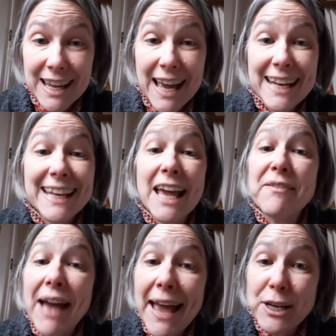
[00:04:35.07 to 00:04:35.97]
and he
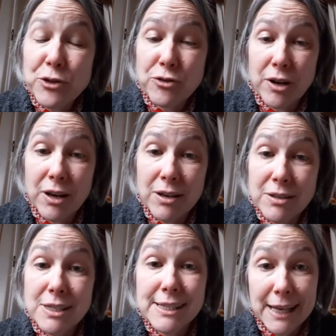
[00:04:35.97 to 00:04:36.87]
gave extra
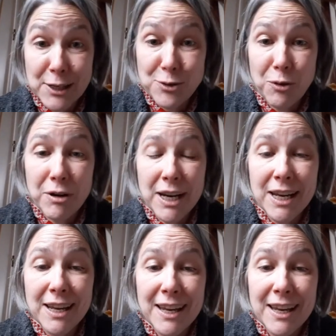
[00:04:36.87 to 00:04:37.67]
to say sorry.